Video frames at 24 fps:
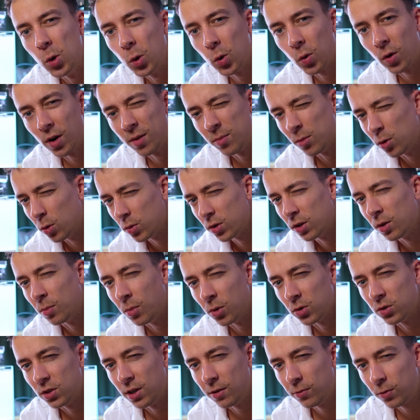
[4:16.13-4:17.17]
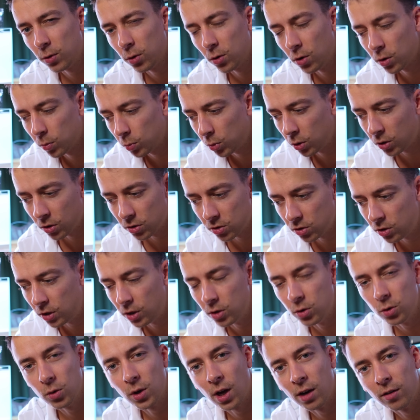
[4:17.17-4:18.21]
aquarium are always the most difficult because you
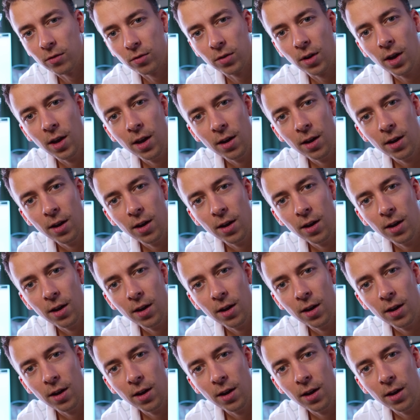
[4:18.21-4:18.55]
need to kind of